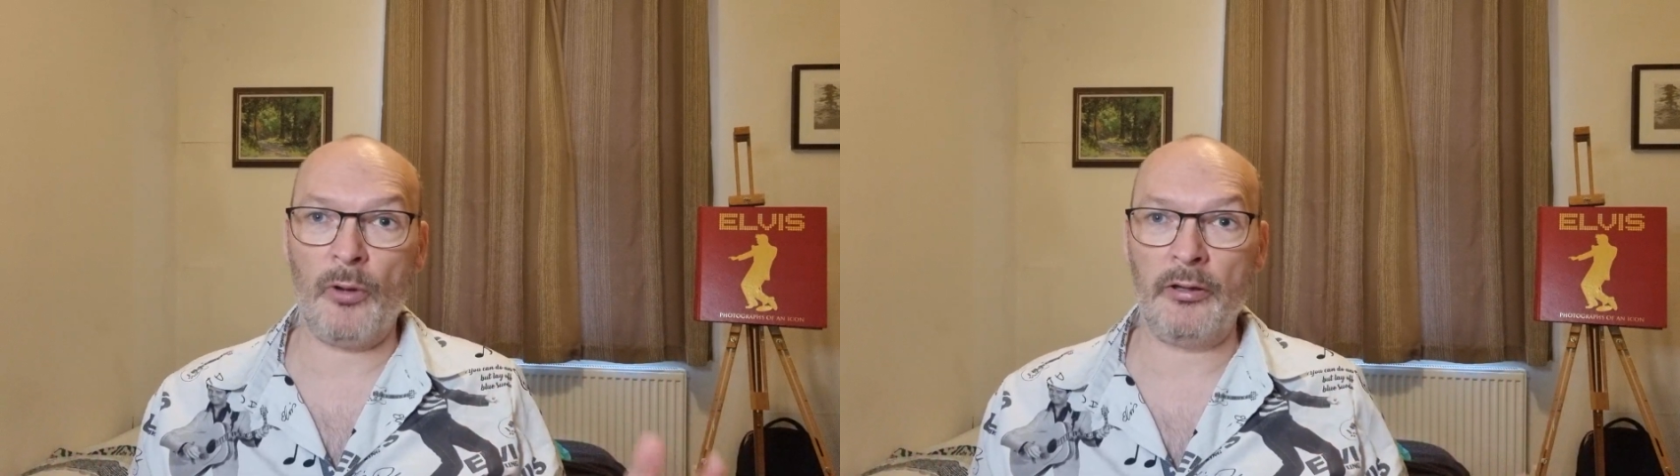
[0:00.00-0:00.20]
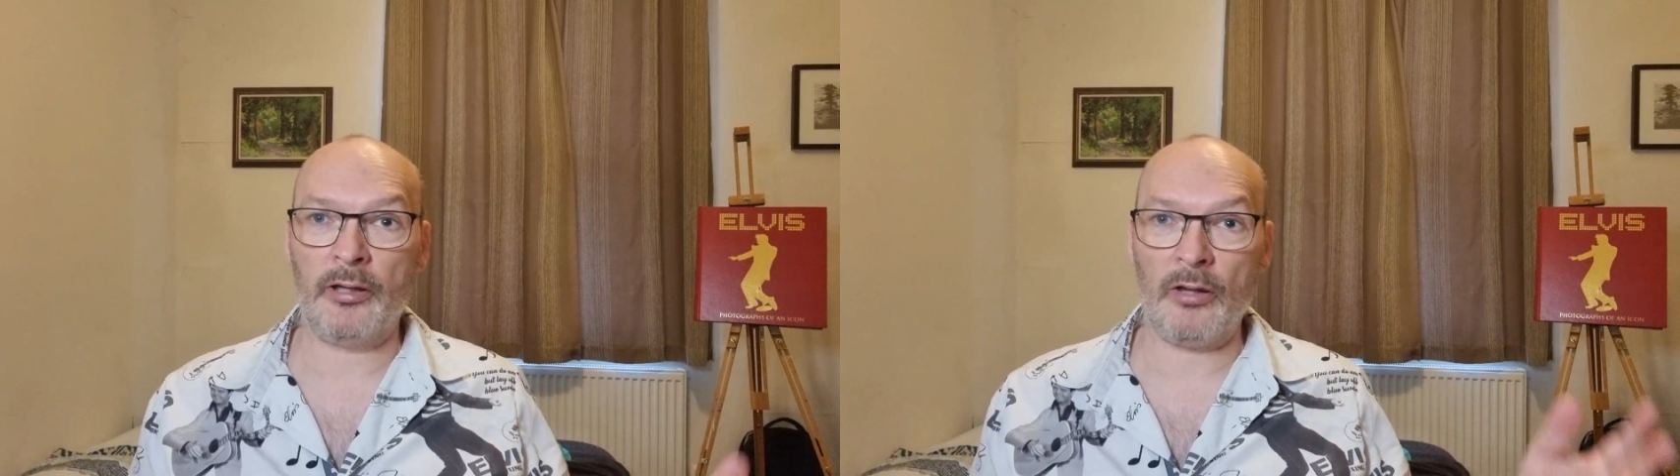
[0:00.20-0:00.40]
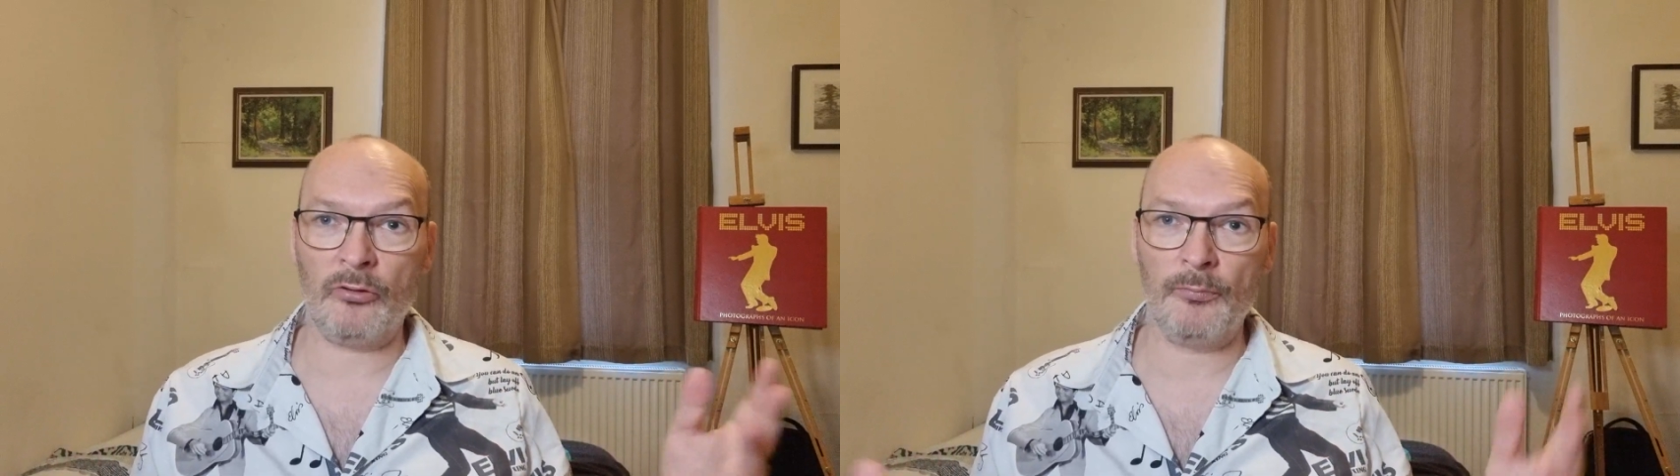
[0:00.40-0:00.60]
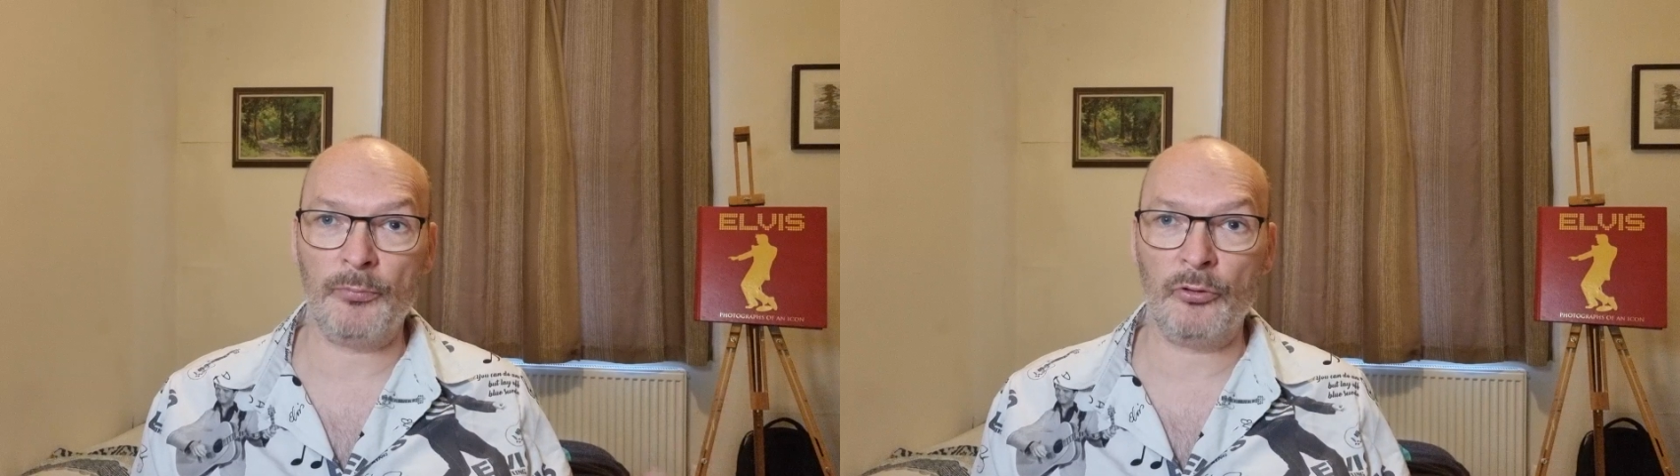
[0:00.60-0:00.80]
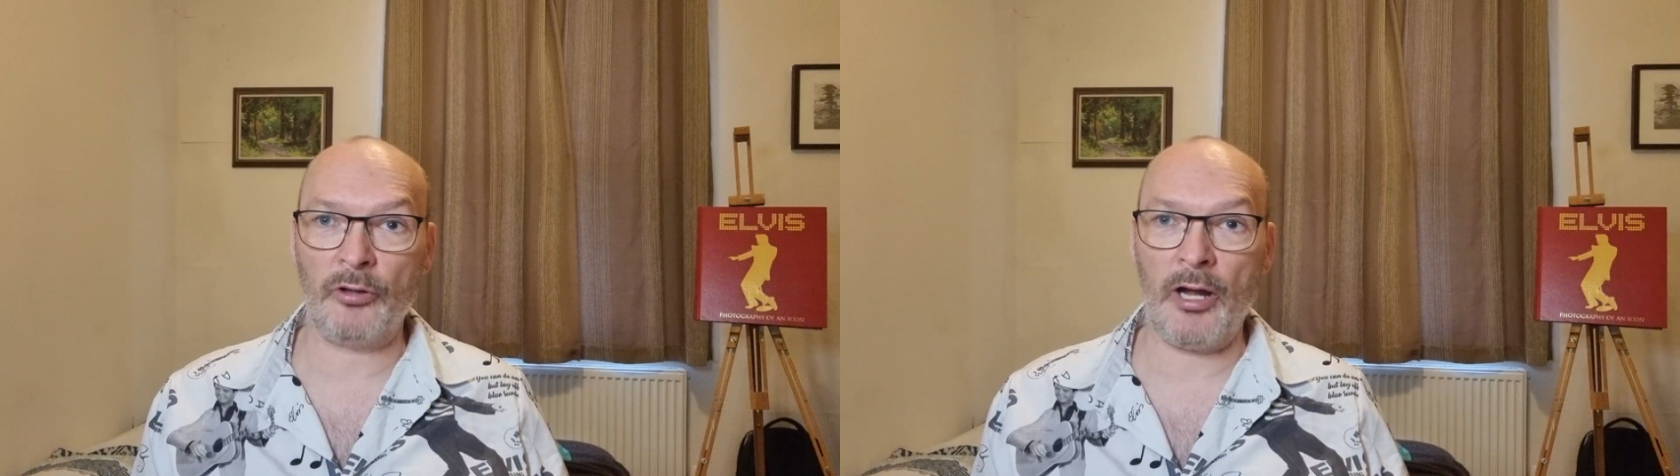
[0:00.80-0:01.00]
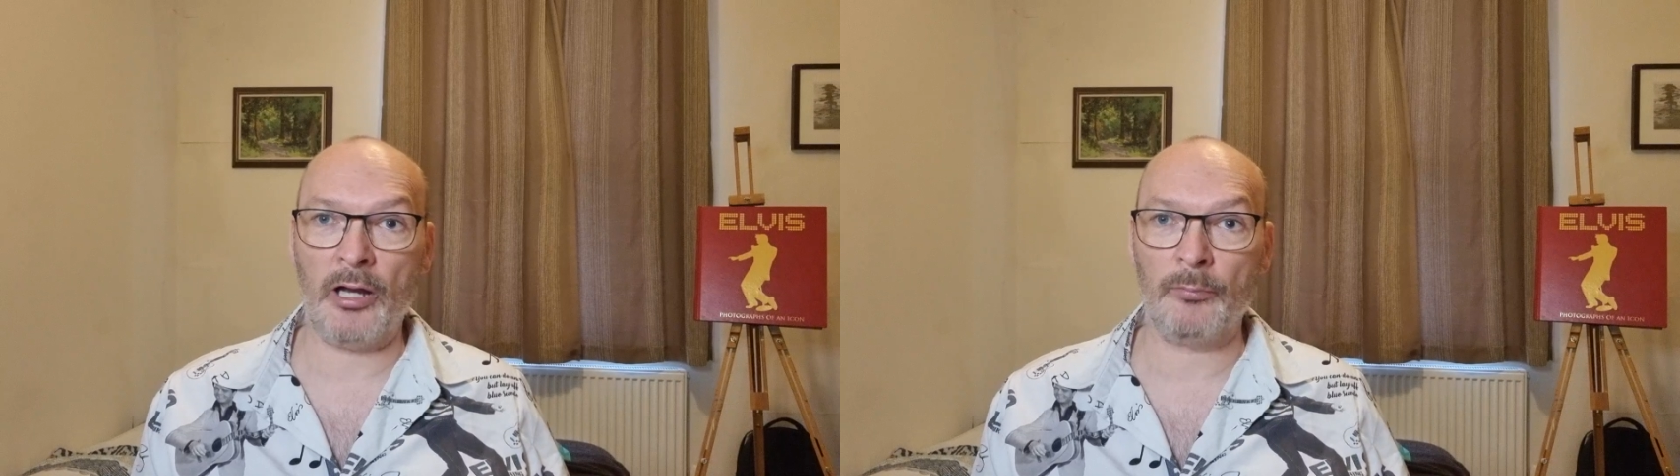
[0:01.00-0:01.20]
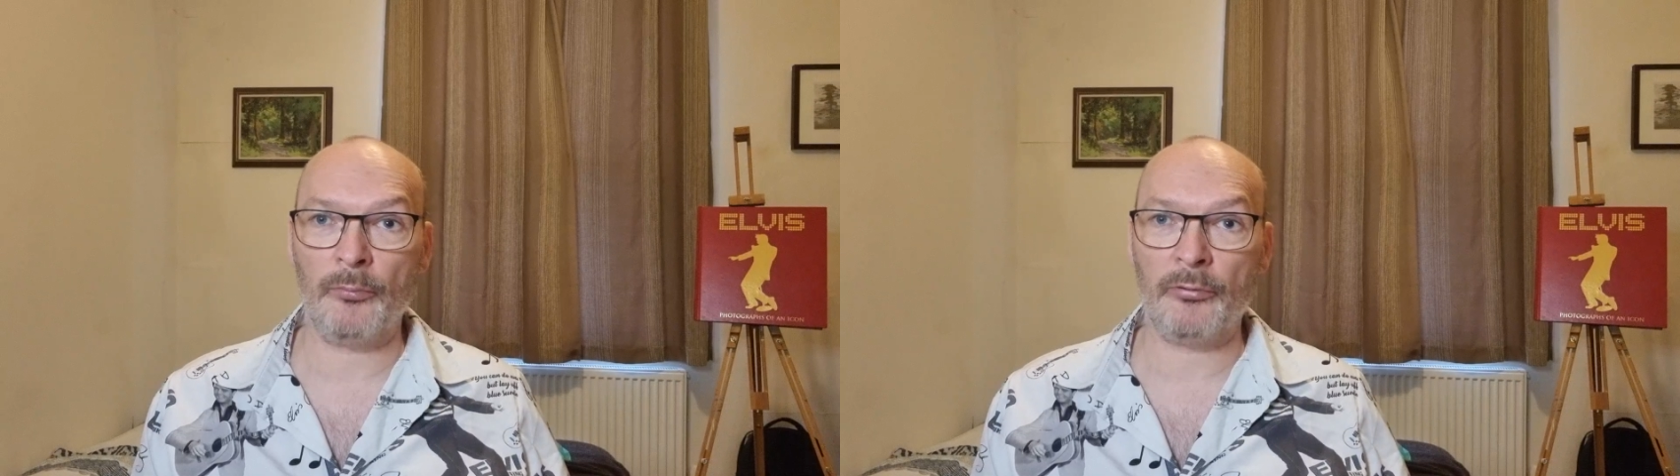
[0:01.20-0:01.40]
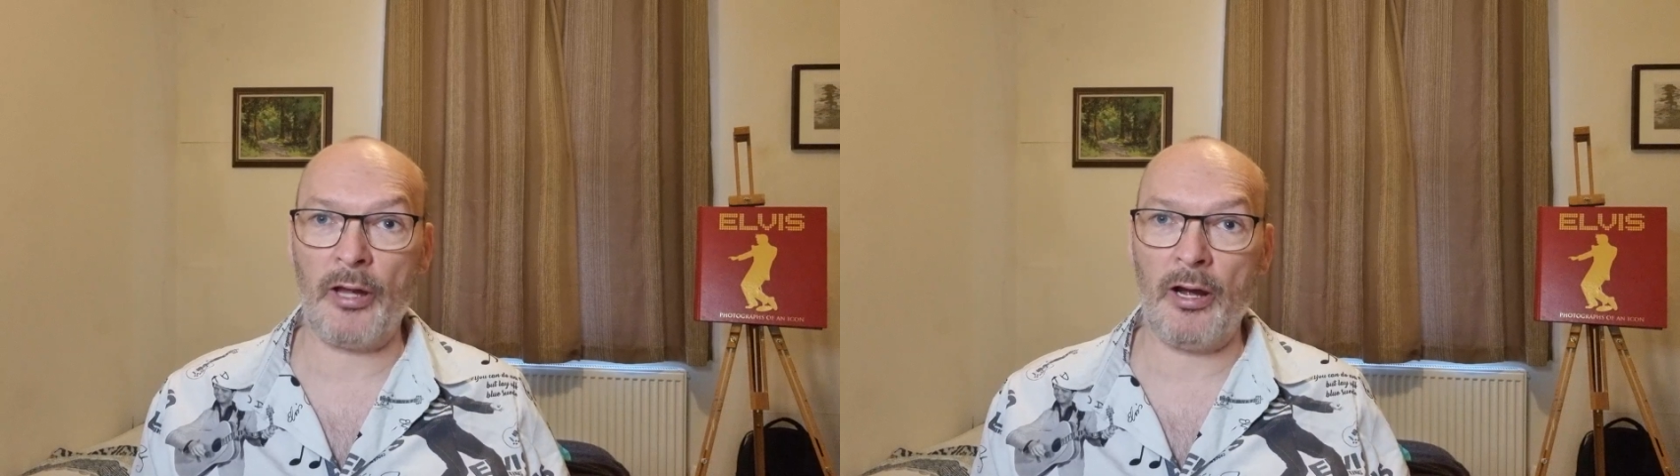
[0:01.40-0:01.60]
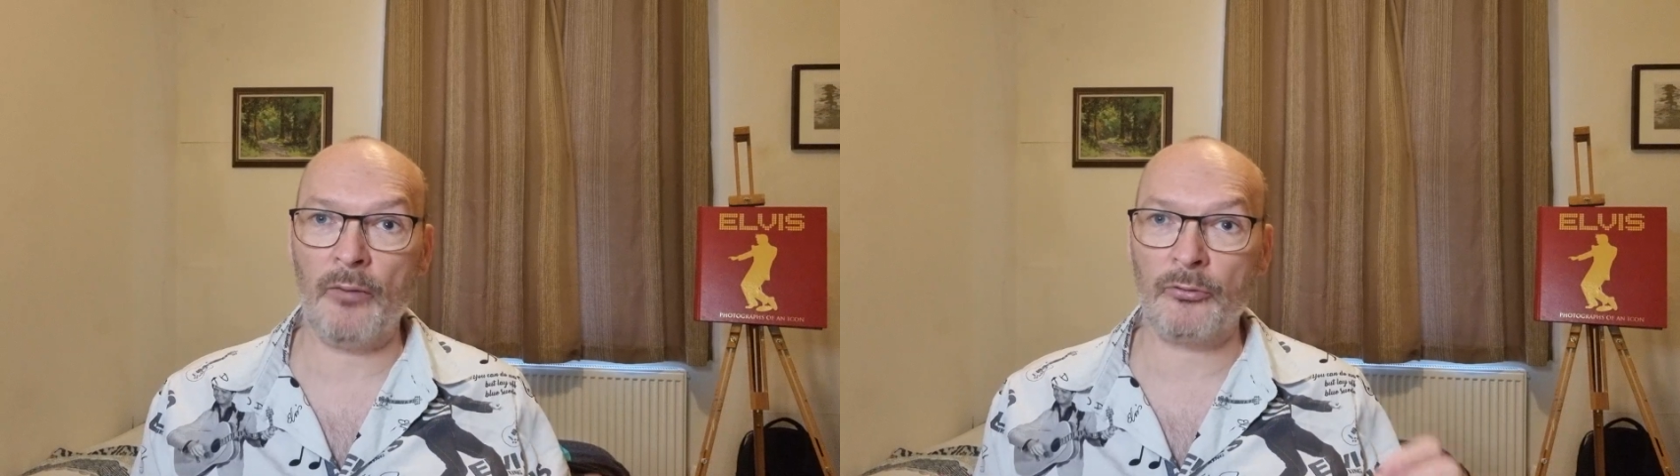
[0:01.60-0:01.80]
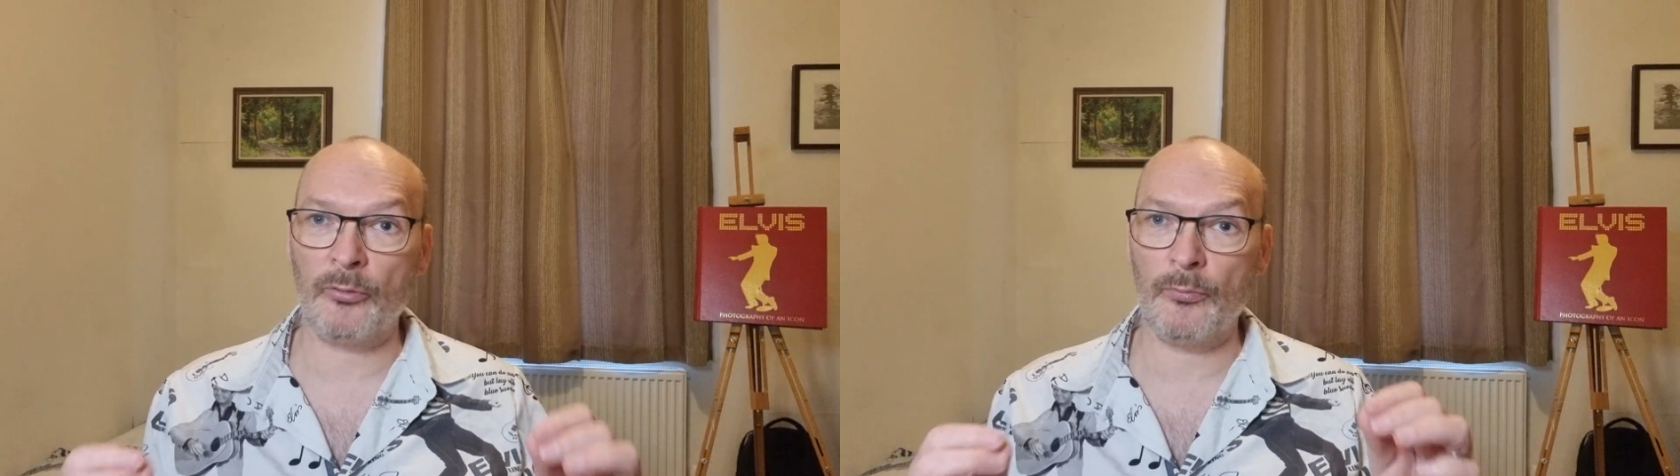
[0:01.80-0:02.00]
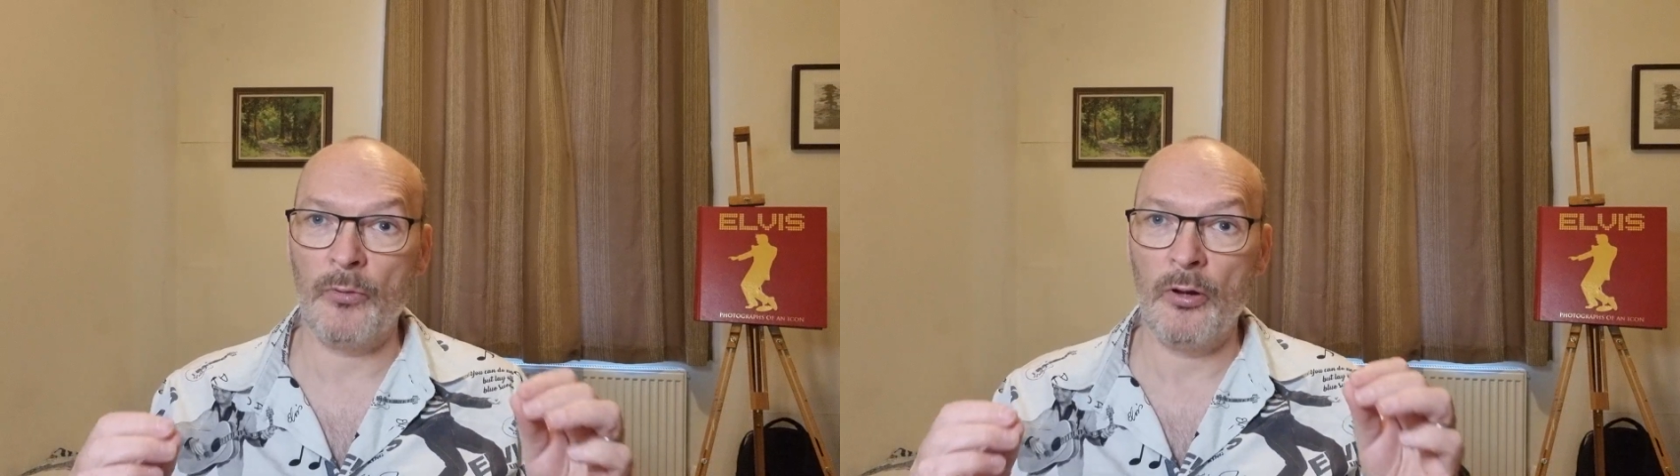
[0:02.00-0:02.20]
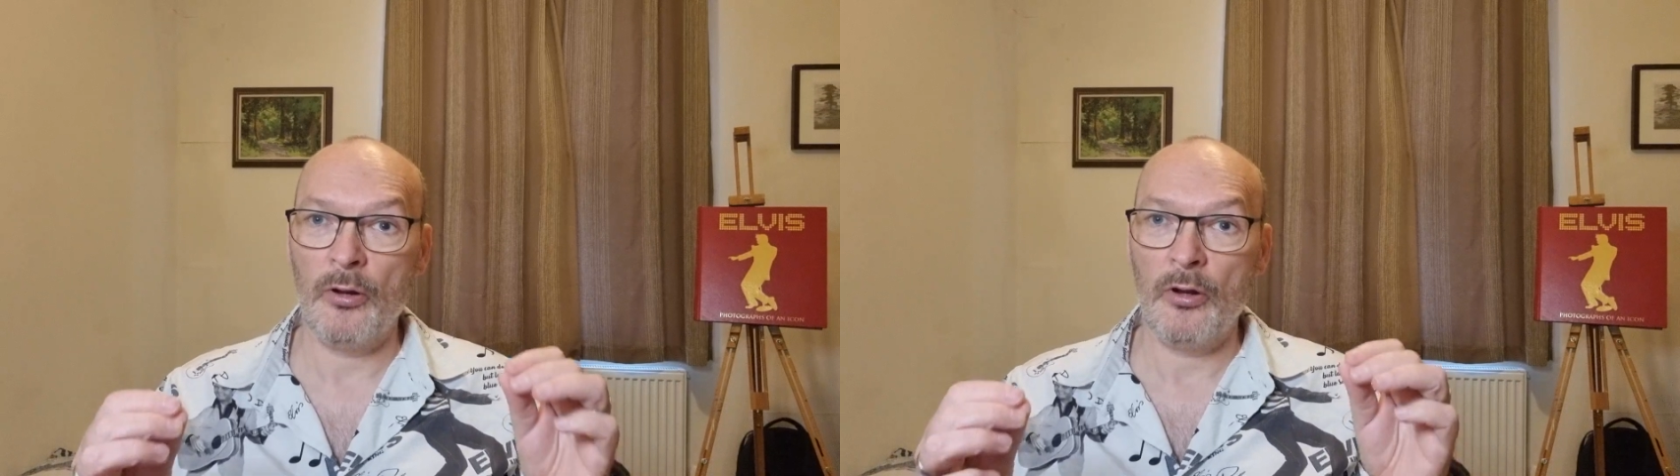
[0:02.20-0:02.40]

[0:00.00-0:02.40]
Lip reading: where you get some budget albums that have some